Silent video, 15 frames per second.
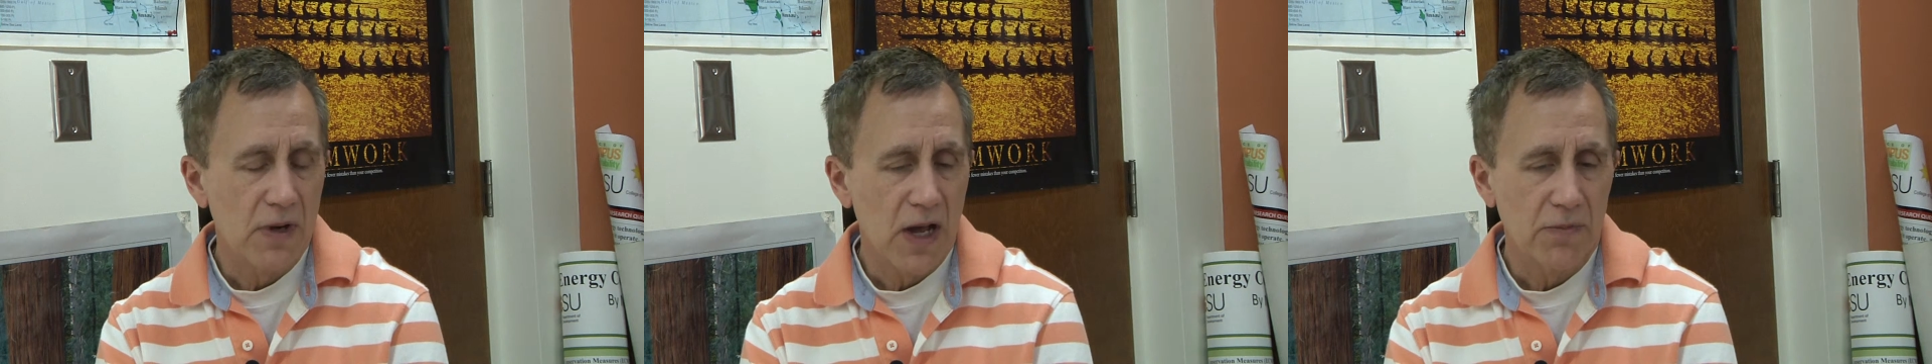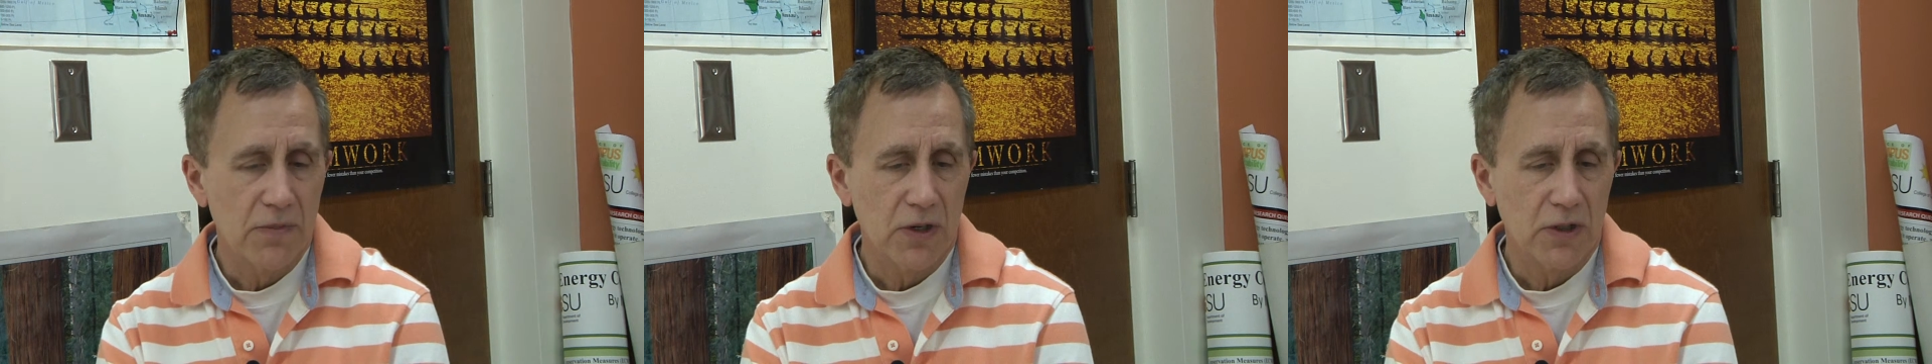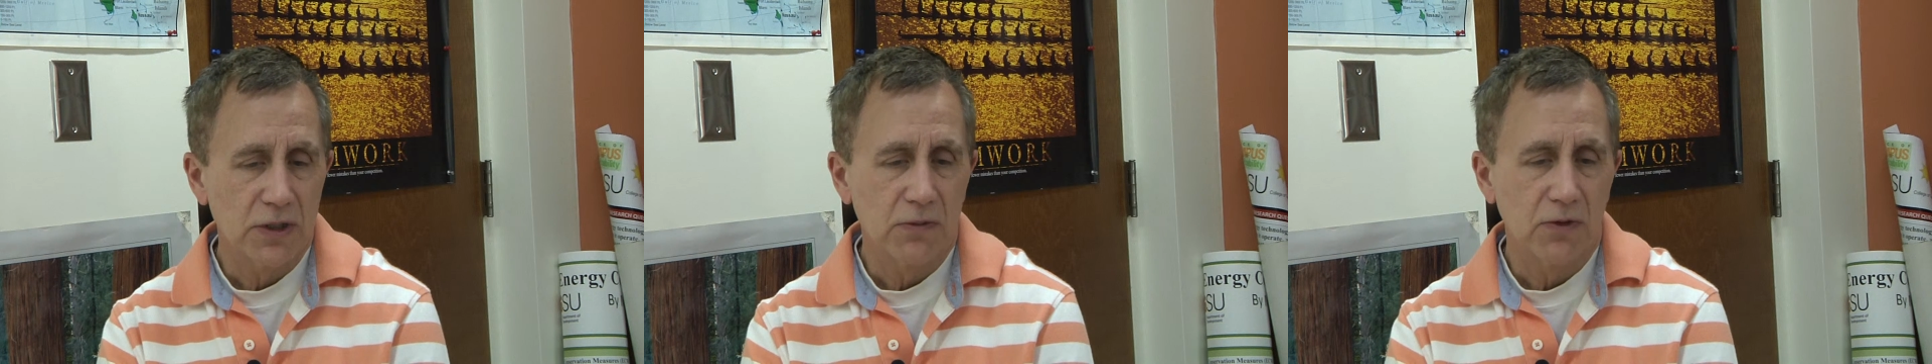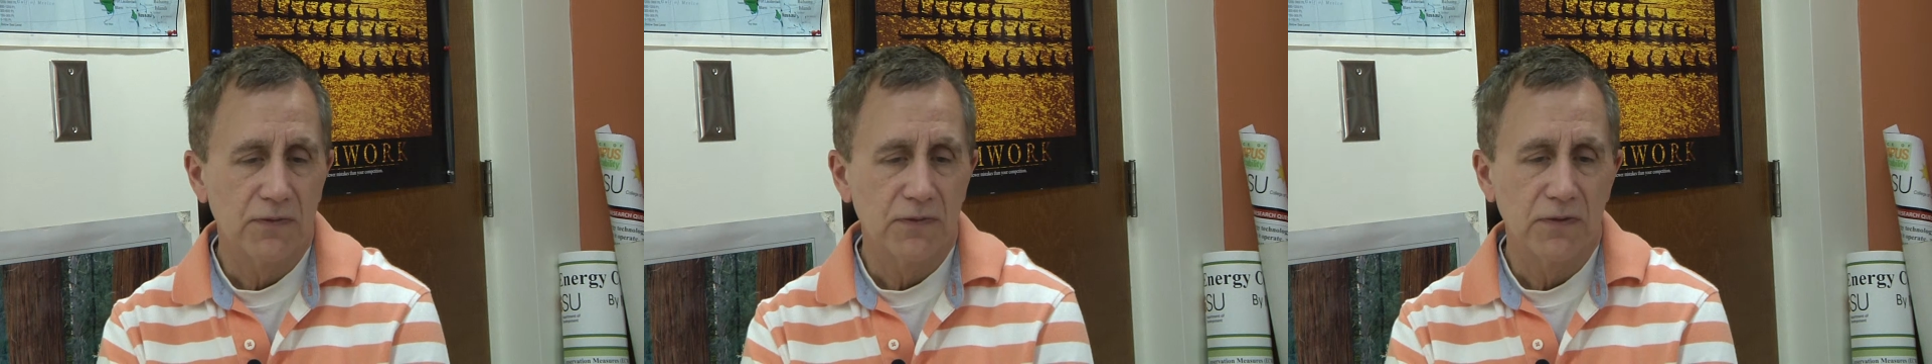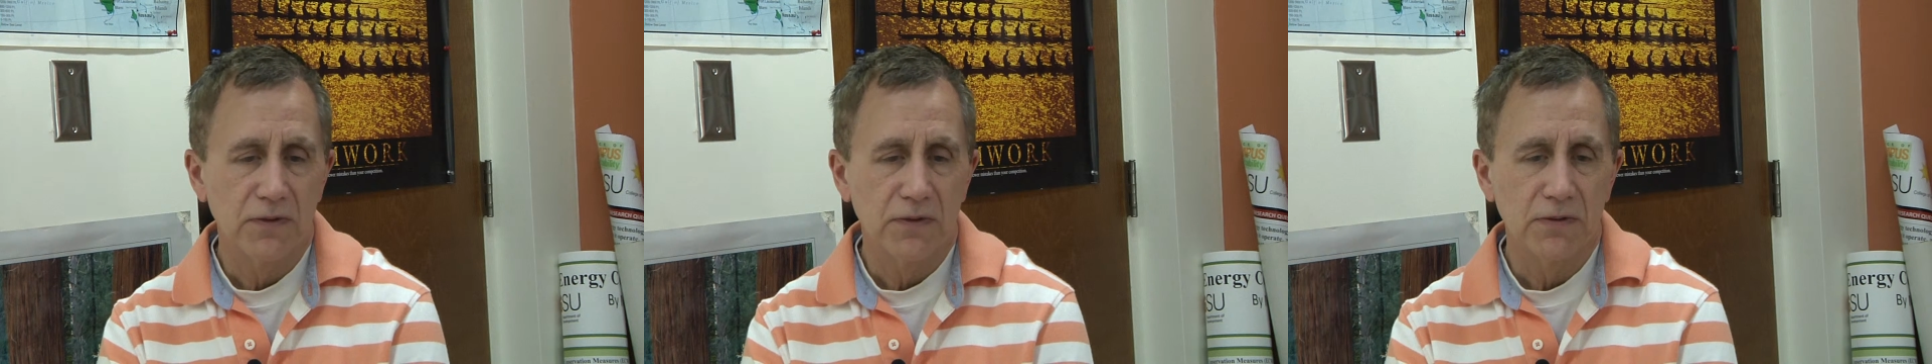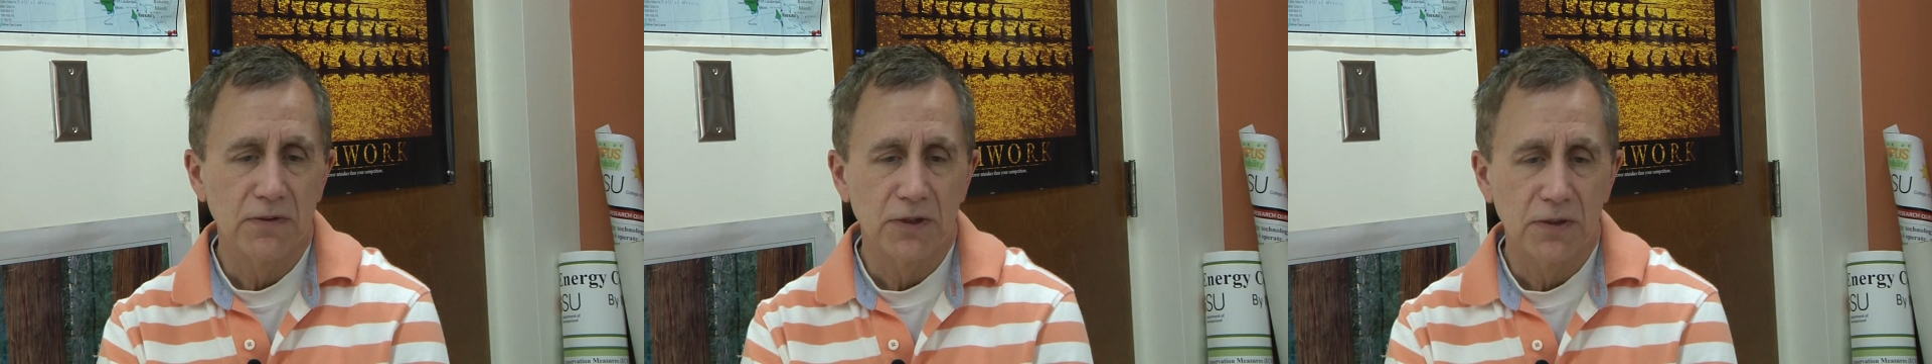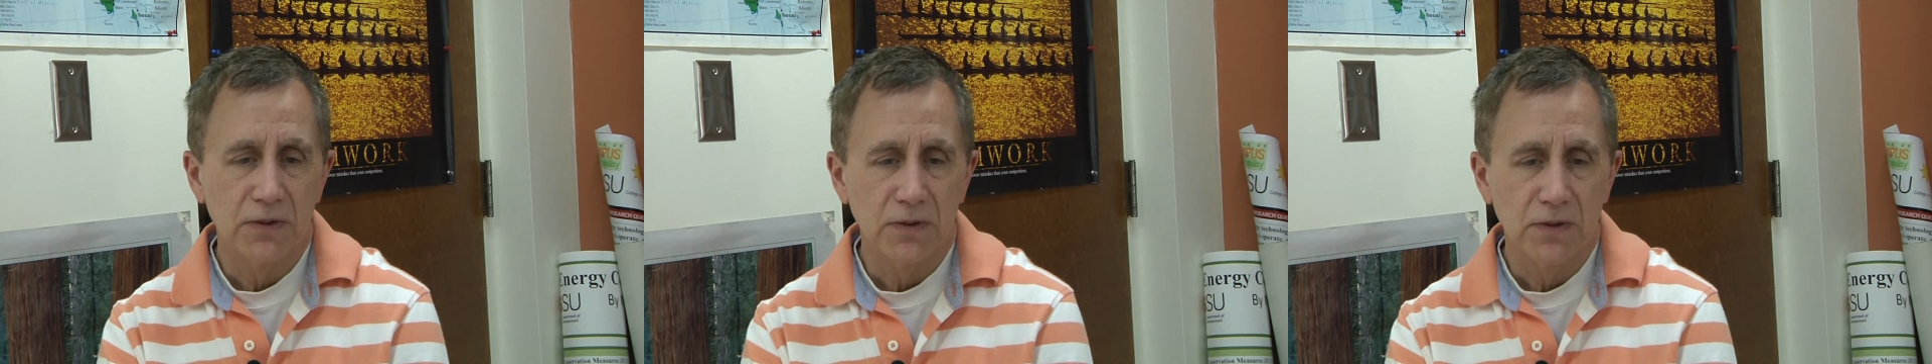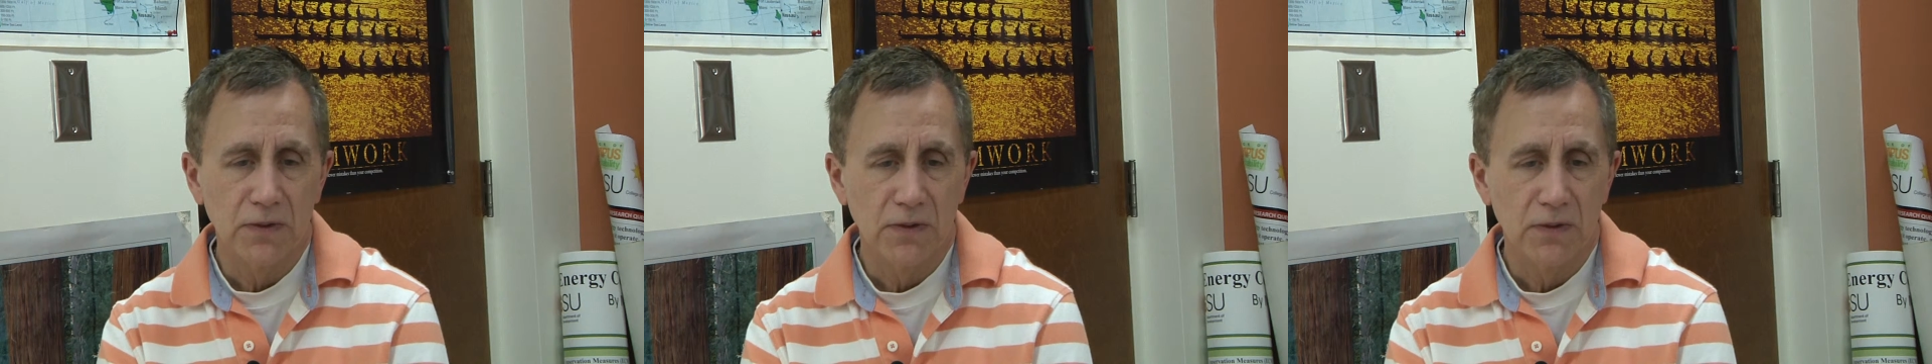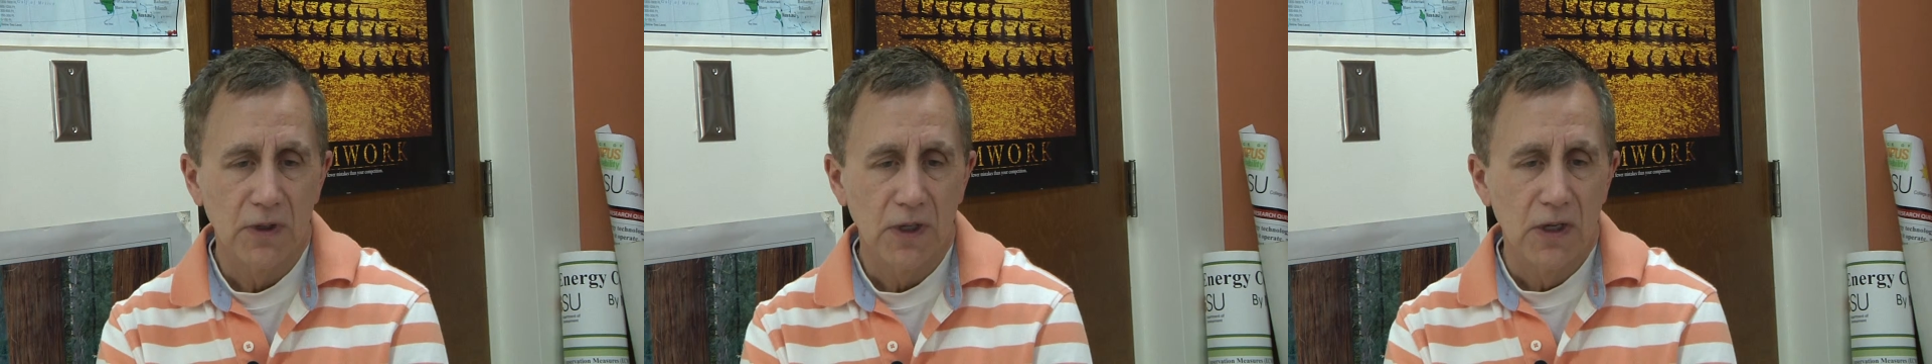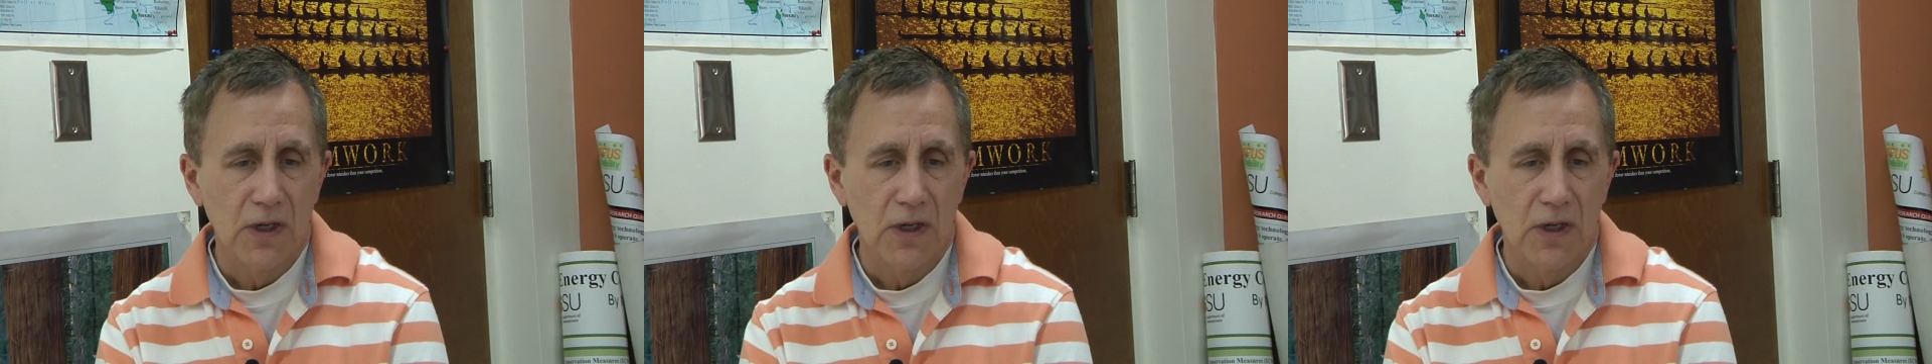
non-perishable food to